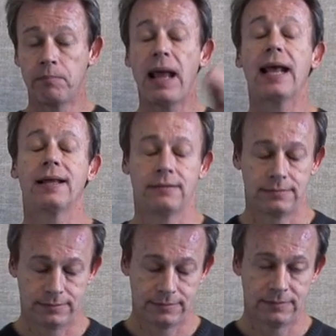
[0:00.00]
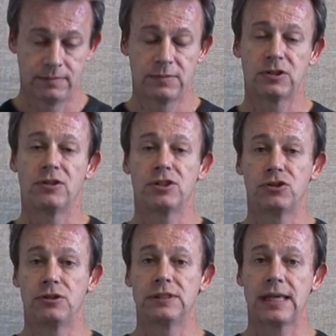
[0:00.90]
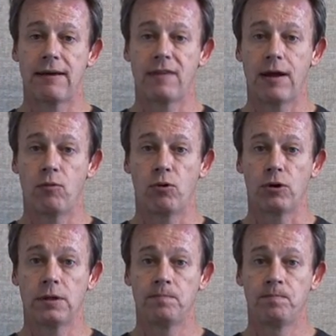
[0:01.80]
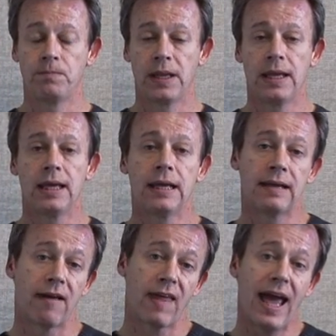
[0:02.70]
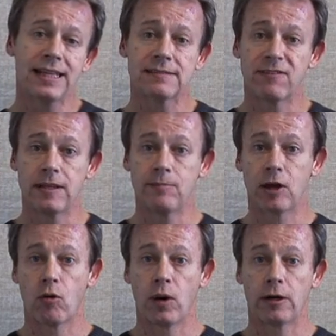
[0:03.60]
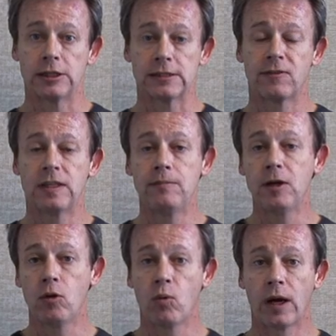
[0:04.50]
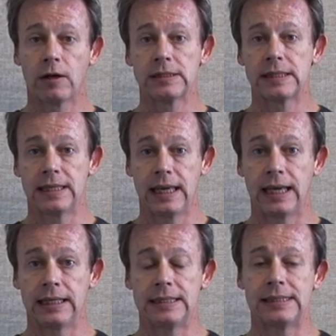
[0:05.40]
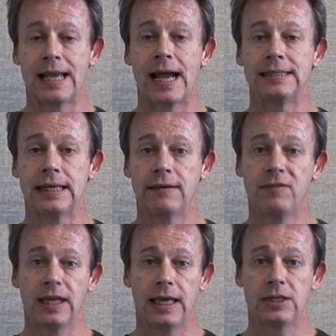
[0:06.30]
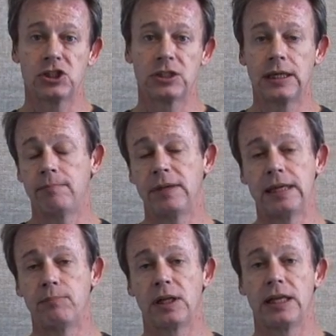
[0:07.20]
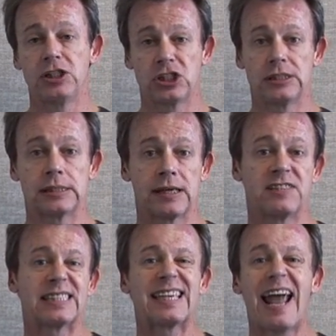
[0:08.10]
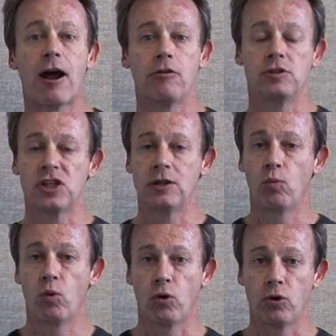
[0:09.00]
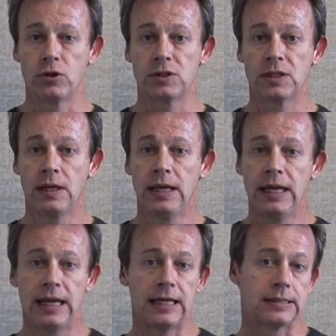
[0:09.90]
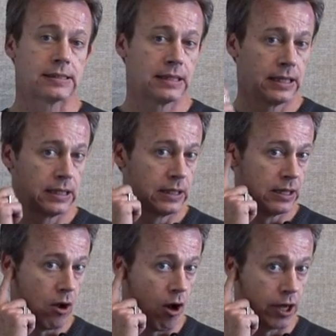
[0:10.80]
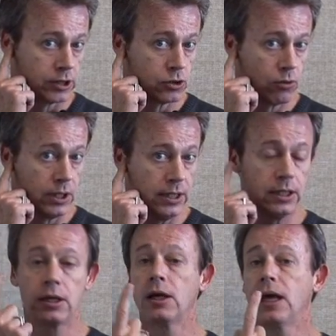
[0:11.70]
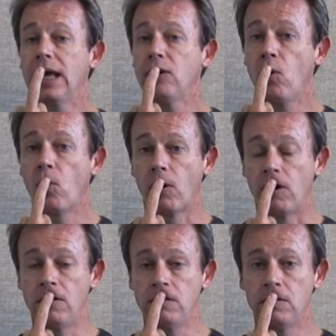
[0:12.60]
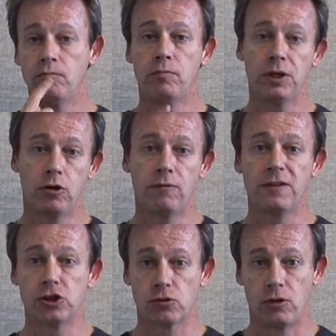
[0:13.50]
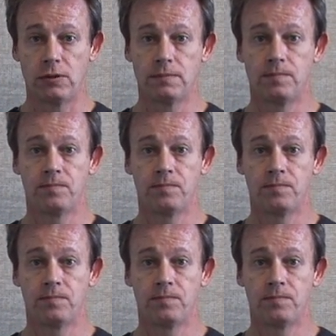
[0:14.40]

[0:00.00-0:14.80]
Pan. So the students have that word. Now that is phonemic awareness. Phonemic awareness, again, is the identification and manipulations of sounds in words. It's auditory and oral, but no visual.